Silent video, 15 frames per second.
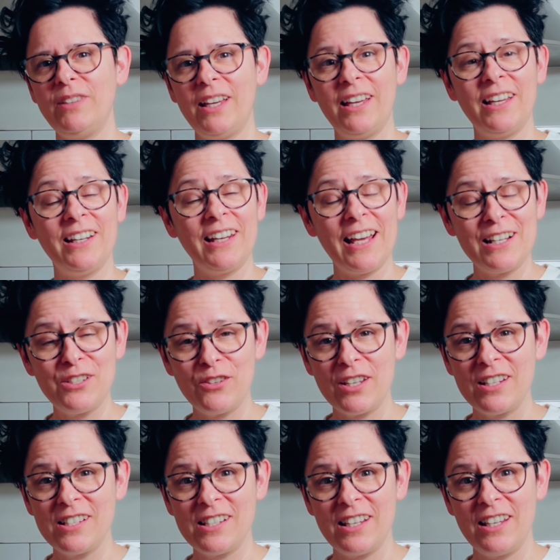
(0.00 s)
and as you
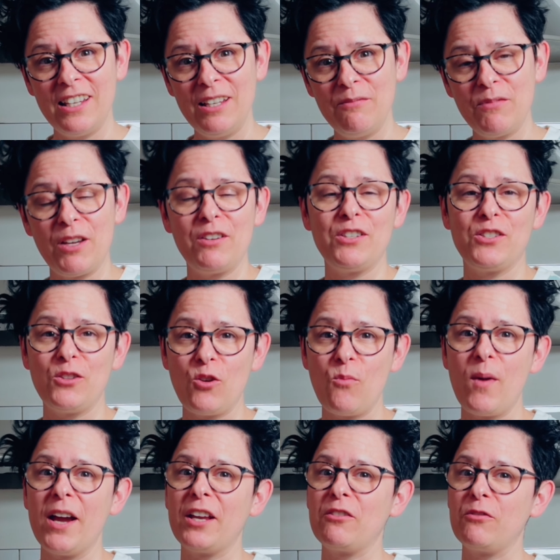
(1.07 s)
can see, there is no
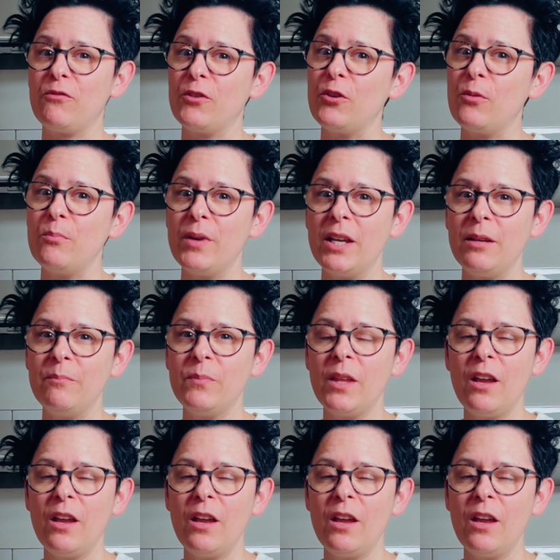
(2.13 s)
microphone on me.